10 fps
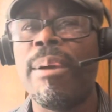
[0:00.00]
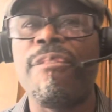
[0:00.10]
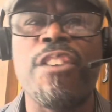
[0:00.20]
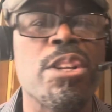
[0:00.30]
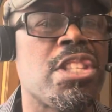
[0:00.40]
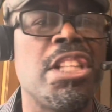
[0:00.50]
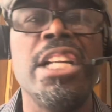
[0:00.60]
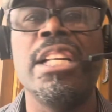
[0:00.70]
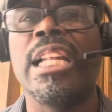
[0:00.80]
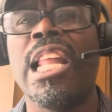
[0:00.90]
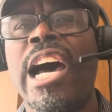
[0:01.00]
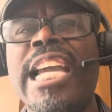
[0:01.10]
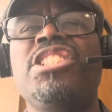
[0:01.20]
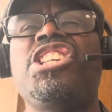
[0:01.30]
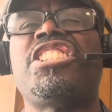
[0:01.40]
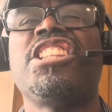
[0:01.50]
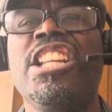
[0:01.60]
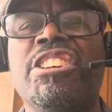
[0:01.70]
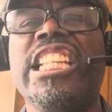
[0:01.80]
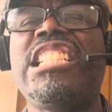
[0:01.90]
at first, and then the lion just
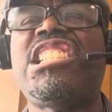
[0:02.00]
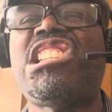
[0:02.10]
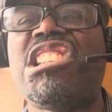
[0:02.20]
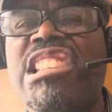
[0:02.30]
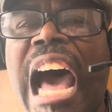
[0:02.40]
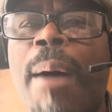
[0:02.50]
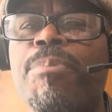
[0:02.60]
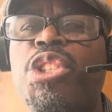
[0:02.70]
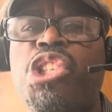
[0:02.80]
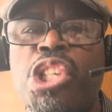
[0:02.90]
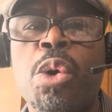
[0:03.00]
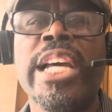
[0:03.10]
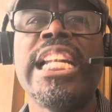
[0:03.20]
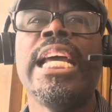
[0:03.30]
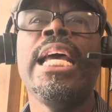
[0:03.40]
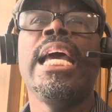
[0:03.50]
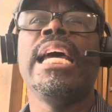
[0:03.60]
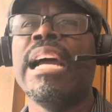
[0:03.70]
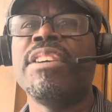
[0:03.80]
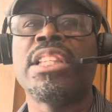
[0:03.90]
literally stopped chewing
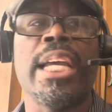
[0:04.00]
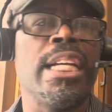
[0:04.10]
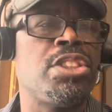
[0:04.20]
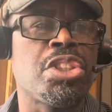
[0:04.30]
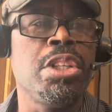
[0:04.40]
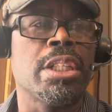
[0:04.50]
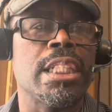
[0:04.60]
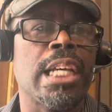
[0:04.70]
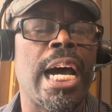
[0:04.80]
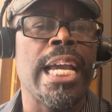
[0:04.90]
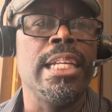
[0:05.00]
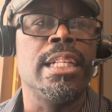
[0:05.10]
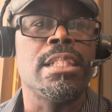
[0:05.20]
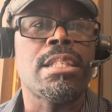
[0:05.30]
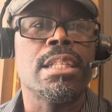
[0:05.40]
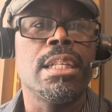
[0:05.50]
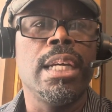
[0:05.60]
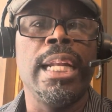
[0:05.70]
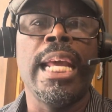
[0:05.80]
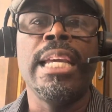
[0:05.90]
and everything and just looked at the hyenas,
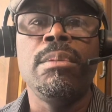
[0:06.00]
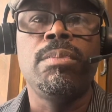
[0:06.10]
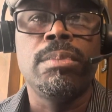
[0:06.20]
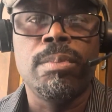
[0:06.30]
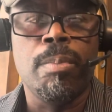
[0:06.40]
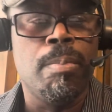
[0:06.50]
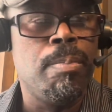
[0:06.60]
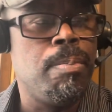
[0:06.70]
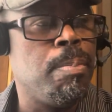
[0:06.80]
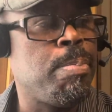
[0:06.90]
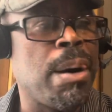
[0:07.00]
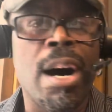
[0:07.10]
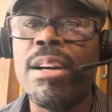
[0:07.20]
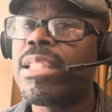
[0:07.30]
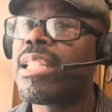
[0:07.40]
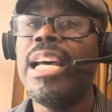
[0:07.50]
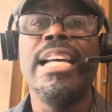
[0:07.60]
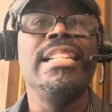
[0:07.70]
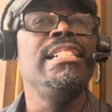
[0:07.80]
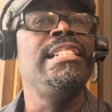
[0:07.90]
and they punked
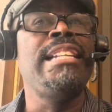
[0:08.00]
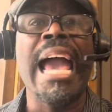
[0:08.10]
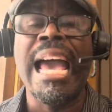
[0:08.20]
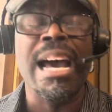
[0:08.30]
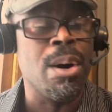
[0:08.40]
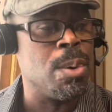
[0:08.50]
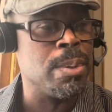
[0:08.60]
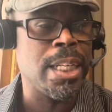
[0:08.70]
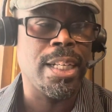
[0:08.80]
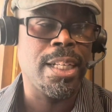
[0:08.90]
down.